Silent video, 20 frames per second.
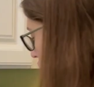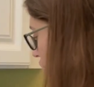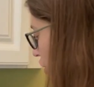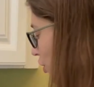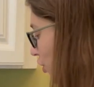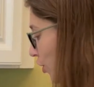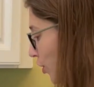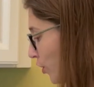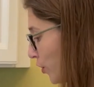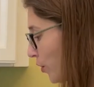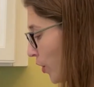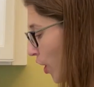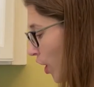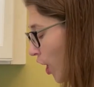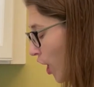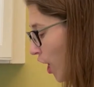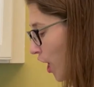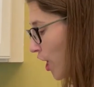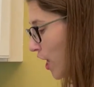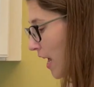you
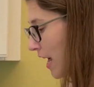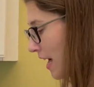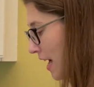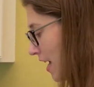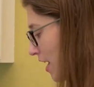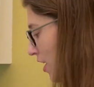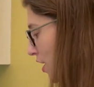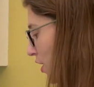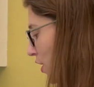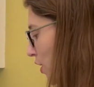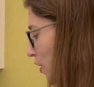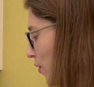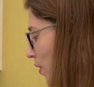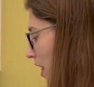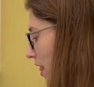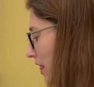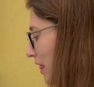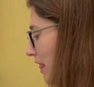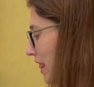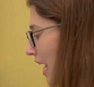heard how
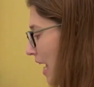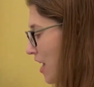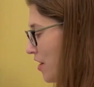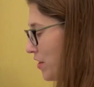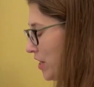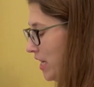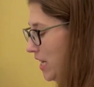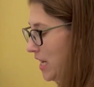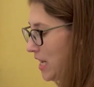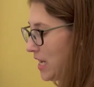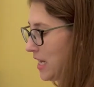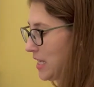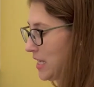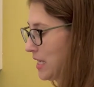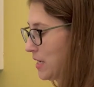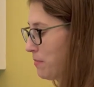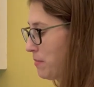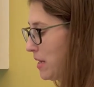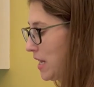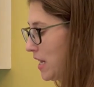loud it is.
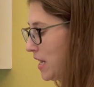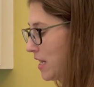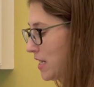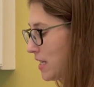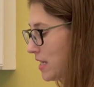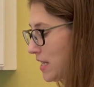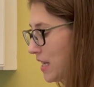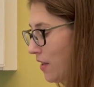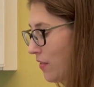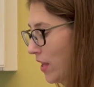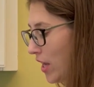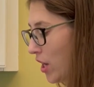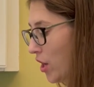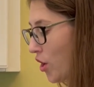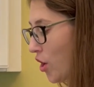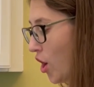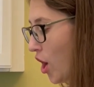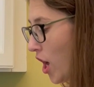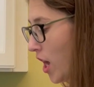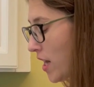To me, it doesn't sound like a
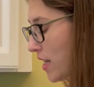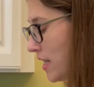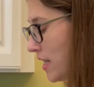car. It